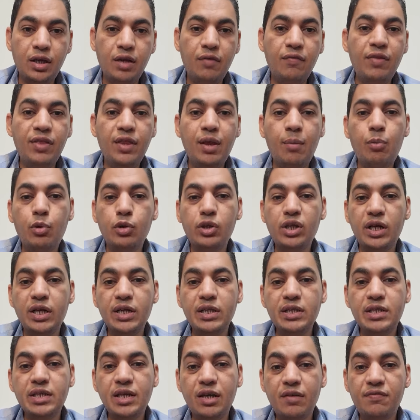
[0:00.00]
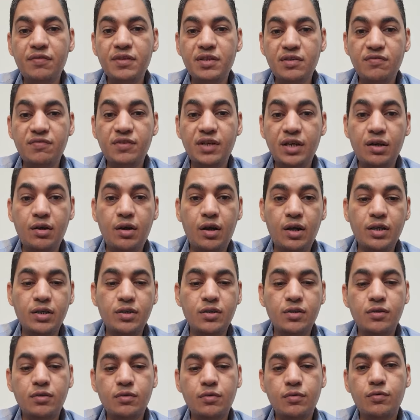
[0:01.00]
even the bottle itself is very
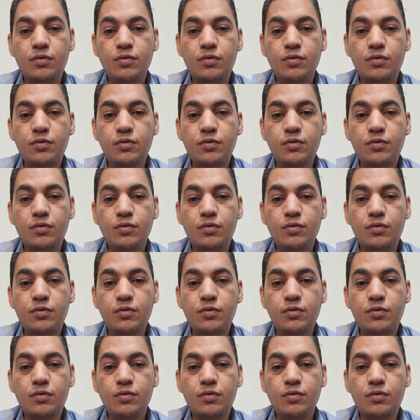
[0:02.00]
nice